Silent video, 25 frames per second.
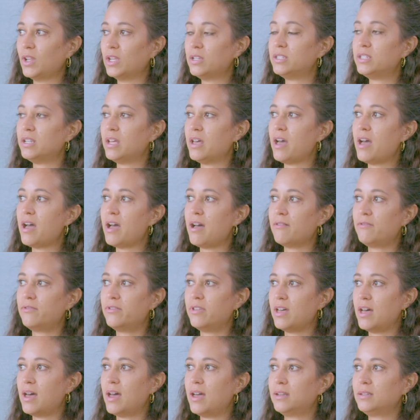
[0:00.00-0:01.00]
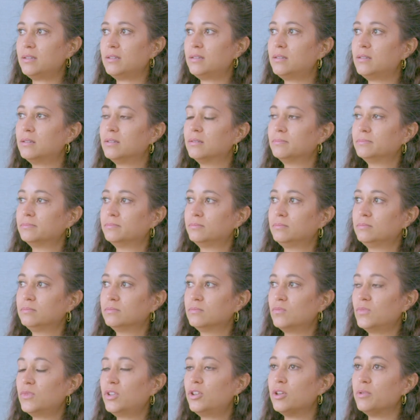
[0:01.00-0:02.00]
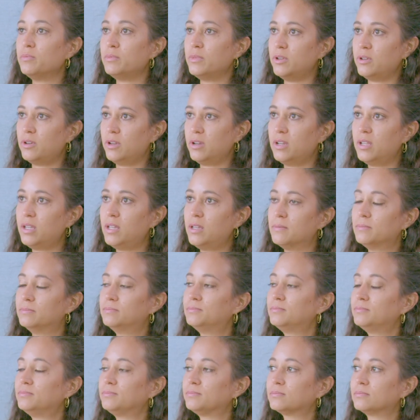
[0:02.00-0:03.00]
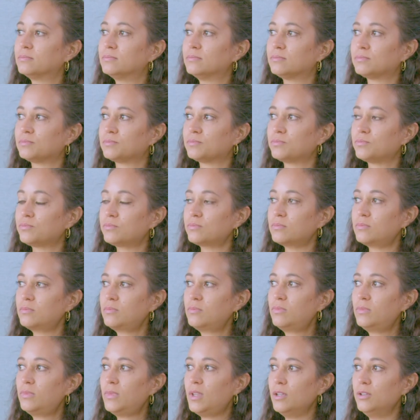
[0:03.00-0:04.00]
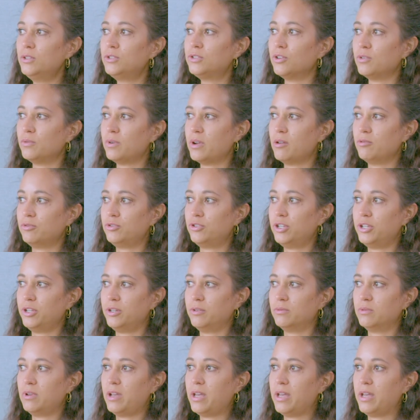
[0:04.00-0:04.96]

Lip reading: to have that community surround you,